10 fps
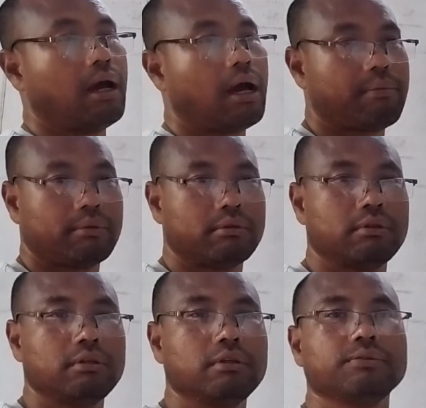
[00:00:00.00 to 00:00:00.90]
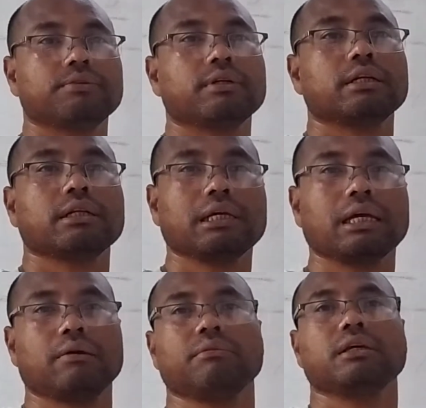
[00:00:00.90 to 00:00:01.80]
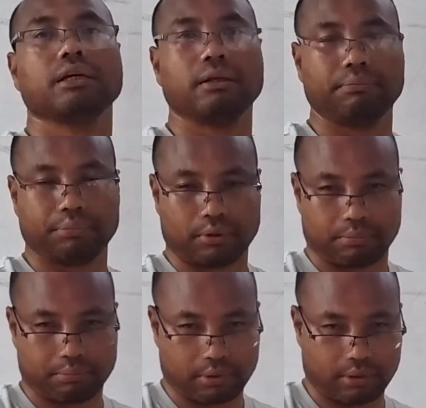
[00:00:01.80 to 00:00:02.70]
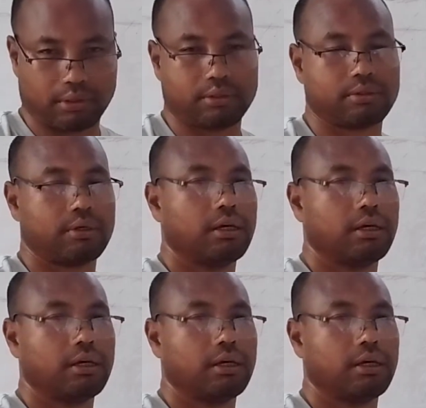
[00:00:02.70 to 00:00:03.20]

have a different chemical properties.